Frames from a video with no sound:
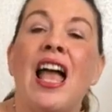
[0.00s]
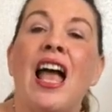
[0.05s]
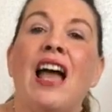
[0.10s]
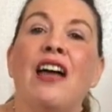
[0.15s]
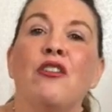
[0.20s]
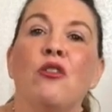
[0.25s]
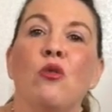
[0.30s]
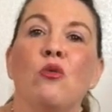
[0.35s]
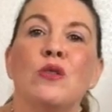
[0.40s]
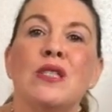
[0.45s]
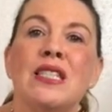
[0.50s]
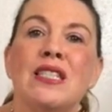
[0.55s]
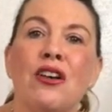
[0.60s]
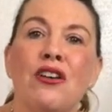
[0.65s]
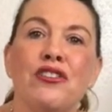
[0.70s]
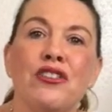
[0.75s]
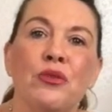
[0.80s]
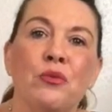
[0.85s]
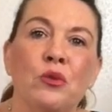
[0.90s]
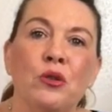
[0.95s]
And also,
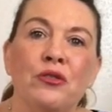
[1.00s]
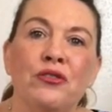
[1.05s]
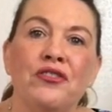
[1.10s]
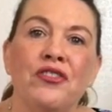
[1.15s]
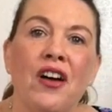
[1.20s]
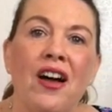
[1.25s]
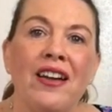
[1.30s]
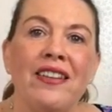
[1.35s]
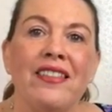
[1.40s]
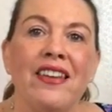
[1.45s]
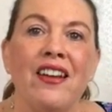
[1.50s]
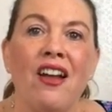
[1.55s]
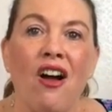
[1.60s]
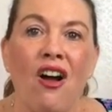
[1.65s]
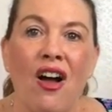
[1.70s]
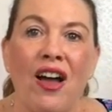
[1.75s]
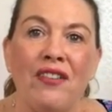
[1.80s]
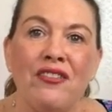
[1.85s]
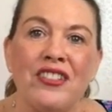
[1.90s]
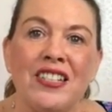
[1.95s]
you will find that
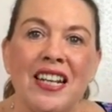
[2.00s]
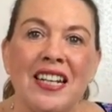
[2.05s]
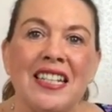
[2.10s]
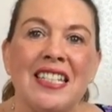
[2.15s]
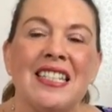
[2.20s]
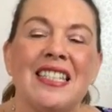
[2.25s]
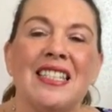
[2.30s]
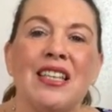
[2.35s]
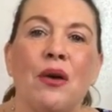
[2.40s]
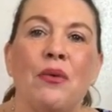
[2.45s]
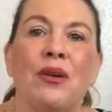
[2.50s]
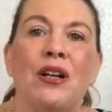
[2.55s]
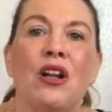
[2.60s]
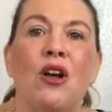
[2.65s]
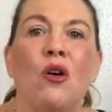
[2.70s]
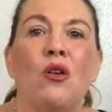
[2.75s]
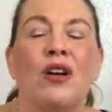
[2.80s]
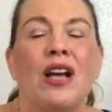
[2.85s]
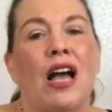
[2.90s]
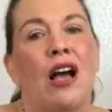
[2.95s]
I've done a sew
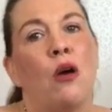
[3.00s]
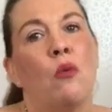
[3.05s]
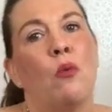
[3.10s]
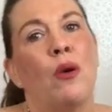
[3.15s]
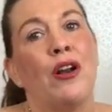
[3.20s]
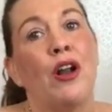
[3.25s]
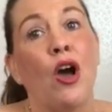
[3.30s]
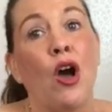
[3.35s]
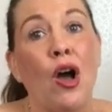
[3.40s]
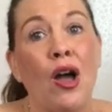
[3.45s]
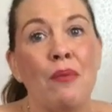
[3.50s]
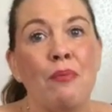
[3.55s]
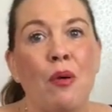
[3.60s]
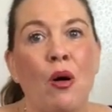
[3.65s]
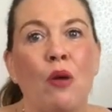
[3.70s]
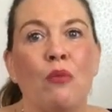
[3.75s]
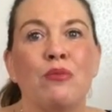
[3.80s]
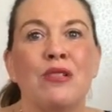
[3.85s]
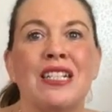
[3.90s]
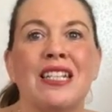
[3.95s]
along when I
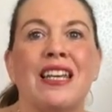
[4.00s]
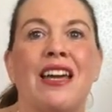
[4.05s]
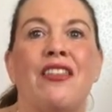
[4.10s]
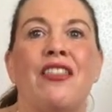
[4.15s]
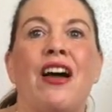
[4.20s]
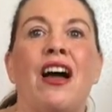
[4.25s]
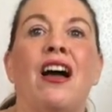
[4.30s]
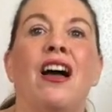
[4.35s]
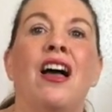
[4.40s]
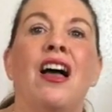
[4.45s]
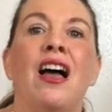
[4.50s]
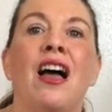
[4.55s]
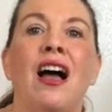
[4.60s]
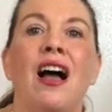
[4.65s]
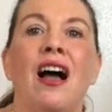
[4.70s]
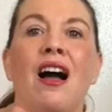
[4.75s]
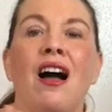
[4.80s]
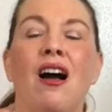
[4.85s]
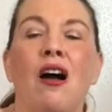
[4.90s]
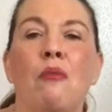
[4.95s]
popped together
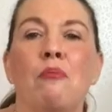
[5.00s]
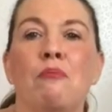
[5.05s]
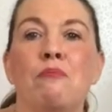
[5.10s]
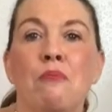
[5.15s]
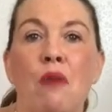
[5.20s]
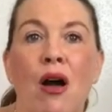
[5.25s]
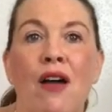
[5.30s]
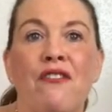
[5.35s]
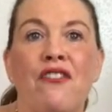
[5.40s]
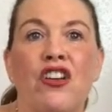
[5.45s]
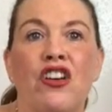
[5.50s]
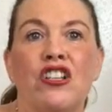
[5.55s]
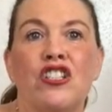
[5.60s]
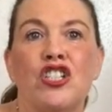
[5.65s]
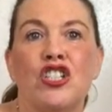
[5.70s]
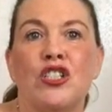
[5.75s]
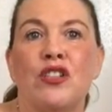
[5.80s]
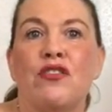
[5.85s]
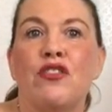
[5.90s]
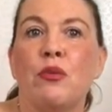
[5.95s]
my
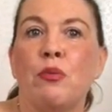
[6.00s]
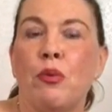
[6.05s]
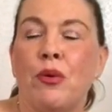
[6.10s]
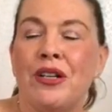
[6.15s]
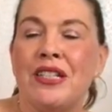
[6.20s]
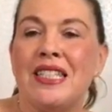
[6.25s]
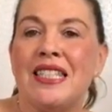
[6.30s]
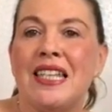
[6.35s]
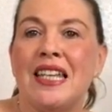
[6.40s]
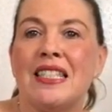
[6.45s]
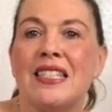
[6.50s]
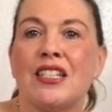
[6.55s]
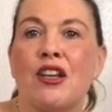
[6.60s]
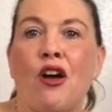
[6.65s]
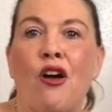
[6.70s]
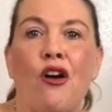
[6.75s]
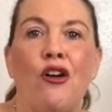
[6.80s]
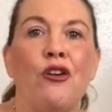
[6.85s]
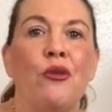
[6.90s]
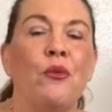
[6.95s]
version of the princess
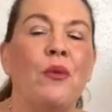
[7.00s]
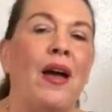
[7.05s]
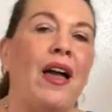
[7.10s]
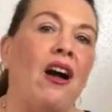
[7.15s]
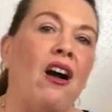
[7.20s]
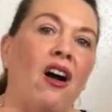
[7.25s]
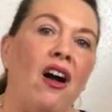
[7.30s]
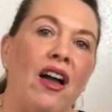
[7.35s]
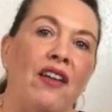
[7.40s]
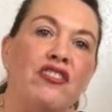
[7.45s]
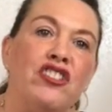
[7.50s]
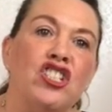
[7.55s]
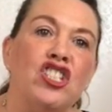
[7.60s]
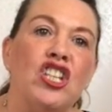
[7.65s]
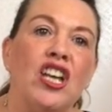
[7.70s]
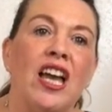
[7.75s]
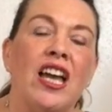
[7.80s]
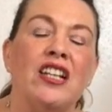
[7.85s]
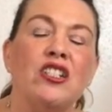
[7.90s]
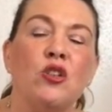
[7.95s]
coat, where I've
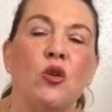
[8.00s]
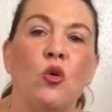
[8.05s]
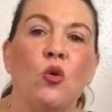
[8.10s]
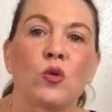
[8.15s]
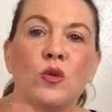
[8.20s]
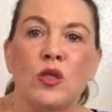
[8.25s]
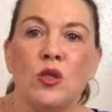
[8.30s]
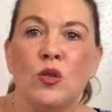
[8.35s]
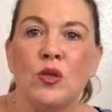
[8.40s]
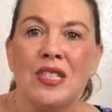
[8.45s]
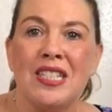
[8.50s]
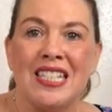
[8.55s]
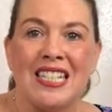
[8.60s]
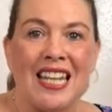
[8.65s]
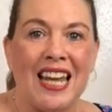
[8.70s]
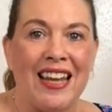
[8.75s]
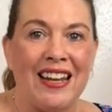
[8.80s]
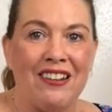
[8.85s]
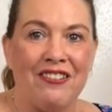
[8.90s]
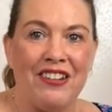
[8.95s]
shared all sorts of
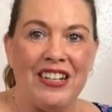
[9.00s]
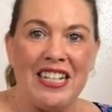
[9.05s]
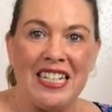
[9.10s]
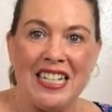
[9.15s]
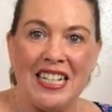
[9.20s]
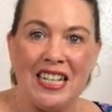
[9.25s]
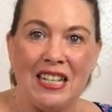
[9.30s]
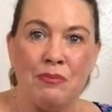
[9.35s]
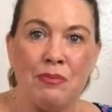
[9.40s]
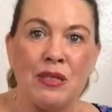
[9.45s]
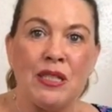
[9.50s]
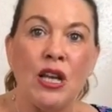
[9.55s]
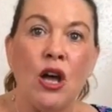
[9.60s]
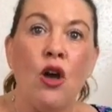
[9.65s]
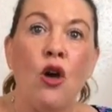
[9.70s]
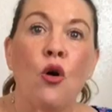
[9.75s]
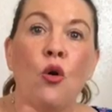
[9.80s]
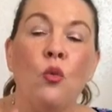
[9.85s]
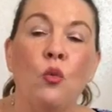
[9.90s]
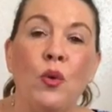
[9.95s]
tailoring tips
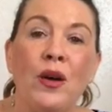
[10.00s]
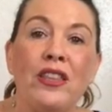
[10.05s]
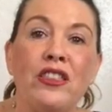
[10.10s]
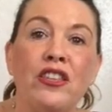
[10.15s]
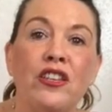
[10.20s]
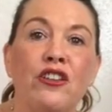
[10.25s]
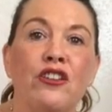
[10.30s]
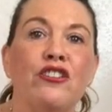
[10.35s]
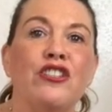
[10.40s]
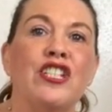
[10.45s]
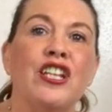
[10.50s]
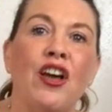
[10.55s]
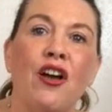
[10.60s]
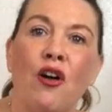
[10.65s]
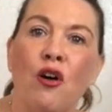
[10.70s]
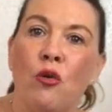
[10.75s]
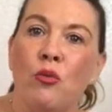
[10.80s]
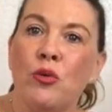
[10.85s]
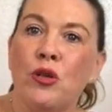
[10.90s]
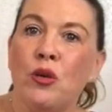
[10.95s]
with you to
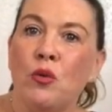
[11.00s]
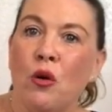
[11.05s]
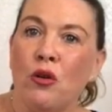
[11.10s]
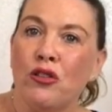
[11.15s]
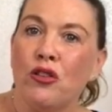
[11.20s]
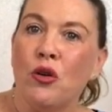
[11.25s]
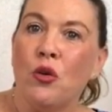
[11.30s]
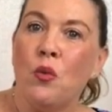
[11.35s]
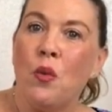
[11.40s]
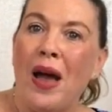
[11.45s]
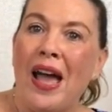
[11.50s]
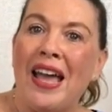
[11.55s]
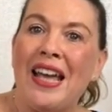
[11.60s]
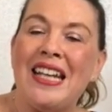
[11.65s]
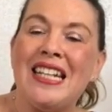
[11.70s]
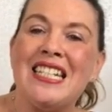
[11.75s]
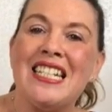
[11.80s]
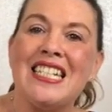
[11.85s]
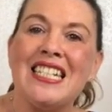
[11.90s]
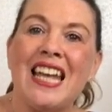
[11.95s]
help you on your
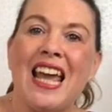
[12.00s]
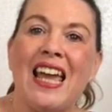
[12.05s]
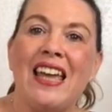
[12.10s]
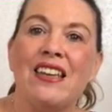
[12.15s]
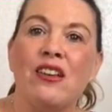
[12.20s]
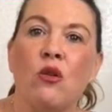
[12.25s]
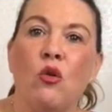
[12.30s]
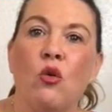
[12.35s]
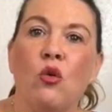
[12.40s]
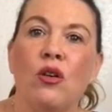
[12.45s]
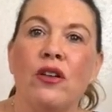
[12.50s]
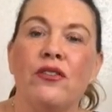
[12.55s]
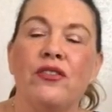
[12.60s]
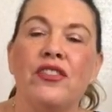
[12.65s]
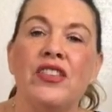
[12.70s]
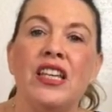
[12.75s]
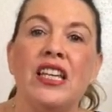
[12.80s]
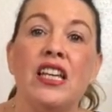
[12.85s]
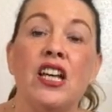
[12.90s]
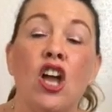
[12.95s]
way to take all
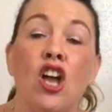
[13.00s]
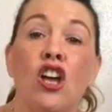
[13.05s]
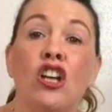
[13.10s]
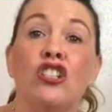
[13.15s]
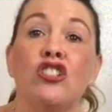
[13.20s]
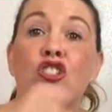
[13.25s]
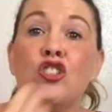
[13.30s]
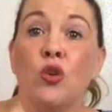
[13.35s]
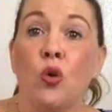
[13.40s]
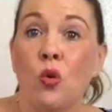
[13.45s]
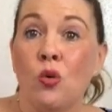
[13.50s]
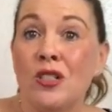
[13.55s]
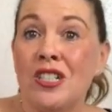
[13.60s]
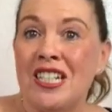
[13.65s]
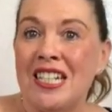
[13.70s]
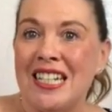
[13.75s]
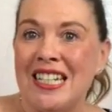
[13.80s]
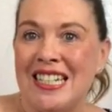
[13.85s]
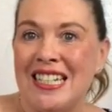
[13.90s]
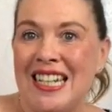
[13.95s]
of the
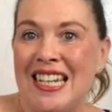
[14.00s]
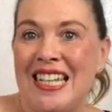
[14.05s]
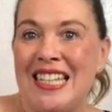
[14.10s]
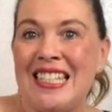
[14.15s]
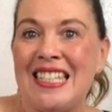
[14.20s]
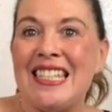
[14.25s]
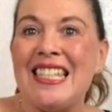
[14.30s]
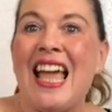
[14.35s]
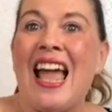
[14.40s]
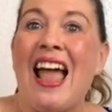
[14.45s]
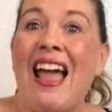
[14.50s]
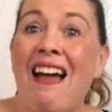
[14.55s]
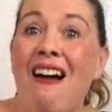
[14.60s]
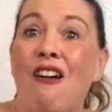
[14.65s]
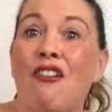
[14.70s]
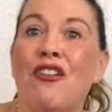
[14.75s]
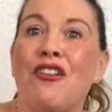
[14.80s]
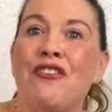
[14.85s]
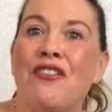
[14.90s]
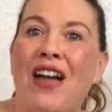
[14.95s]
dauntingness
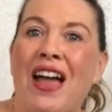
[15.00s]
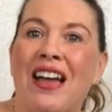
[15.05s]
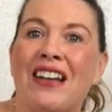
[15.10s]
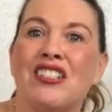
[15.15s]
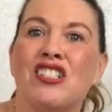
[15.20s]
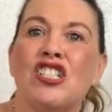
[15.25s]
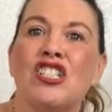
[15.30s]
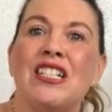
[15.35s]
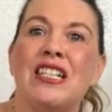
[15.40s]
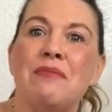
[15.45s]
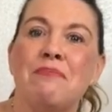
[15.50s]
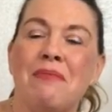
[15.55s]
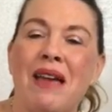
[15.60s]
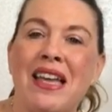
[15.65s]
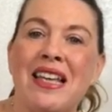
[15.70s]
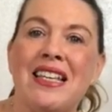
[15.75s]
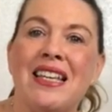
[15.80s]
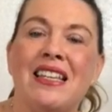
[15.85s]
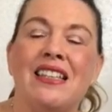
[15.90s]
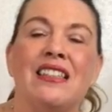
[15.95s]
out of actually
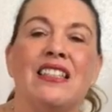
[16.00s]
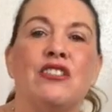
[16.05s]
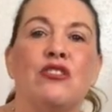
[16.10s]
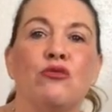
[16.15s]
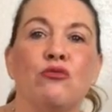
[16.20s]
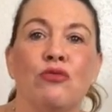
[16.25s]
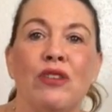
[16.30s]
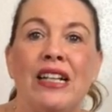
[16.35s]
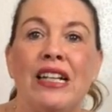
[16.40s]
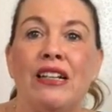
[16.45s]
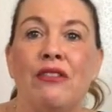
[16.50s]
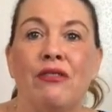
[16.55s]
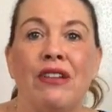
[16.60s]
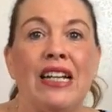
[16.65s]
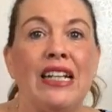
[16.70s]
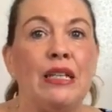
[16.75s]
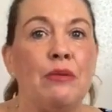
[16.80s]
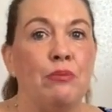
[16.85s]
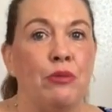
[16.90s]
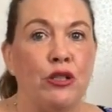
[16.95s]
making this really,
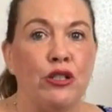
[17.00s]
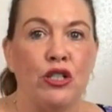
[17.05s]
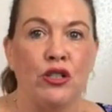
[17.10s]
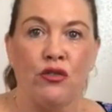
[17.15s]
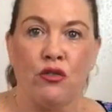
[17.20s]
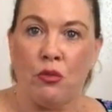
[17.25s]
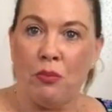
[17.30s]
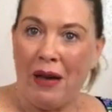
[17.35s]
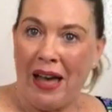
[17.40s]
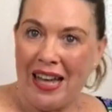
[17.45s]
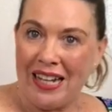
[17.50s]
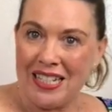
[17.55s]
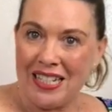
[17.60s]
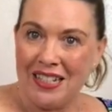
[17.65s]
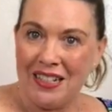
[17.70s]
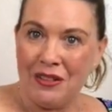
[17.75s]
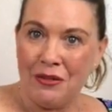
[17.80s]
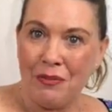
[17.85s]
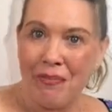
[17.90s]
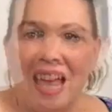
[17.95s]
really beautiful
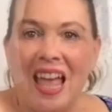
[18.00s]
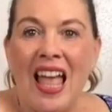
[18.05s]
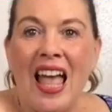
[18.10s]
pattern.